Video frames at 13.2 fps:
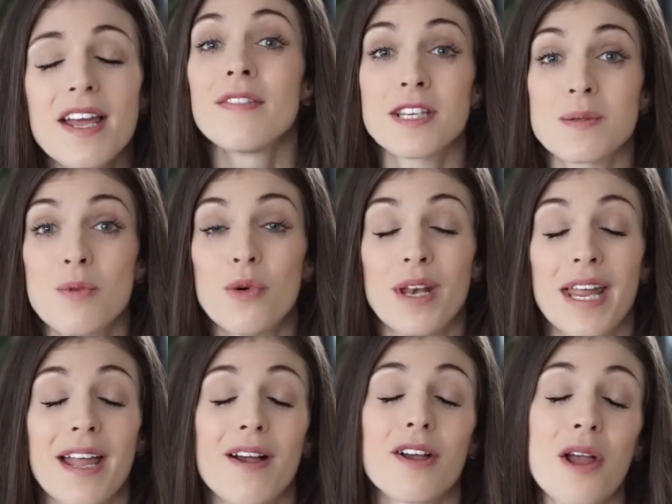This
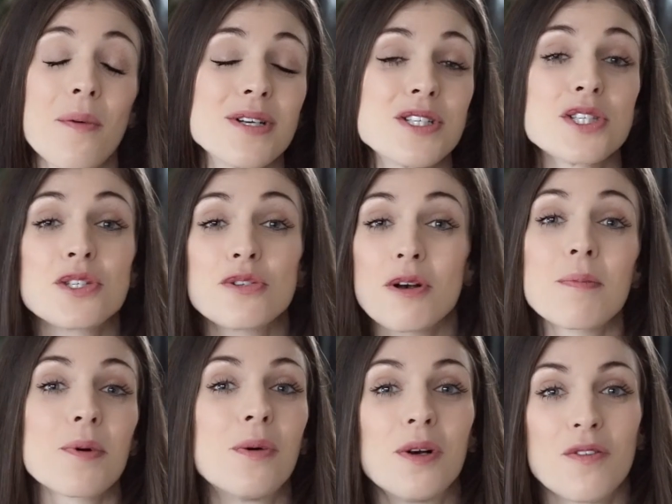morning, go and strip
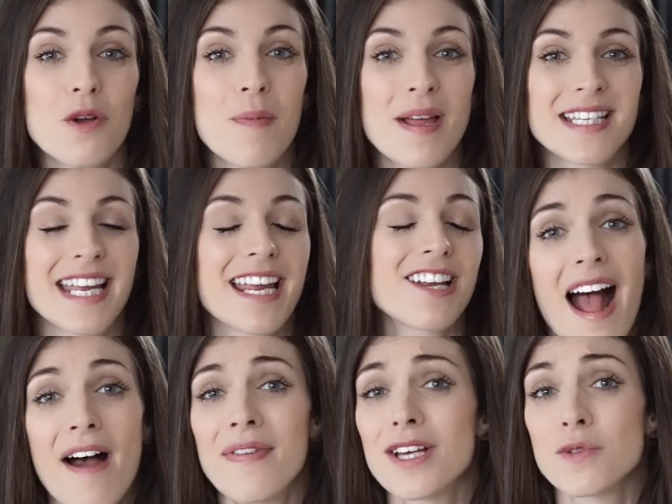all of your bedding,
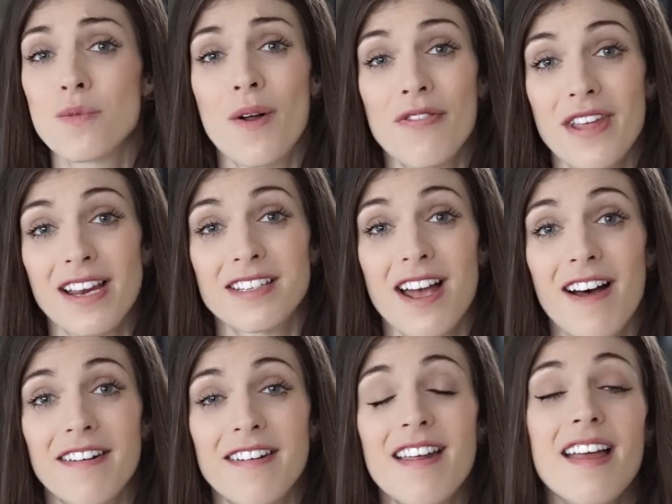and that's one thing
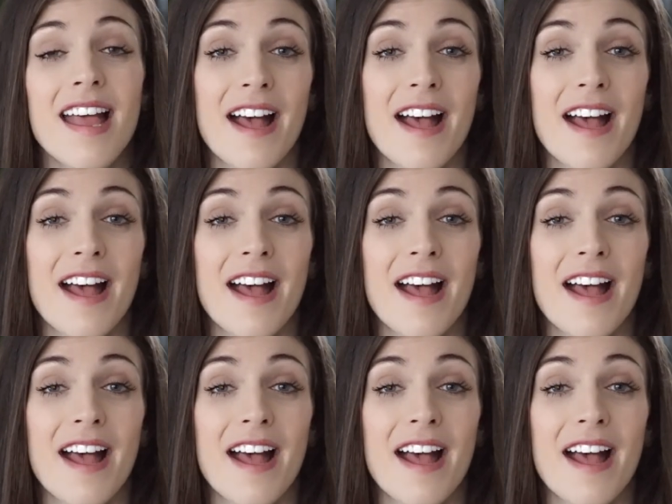done.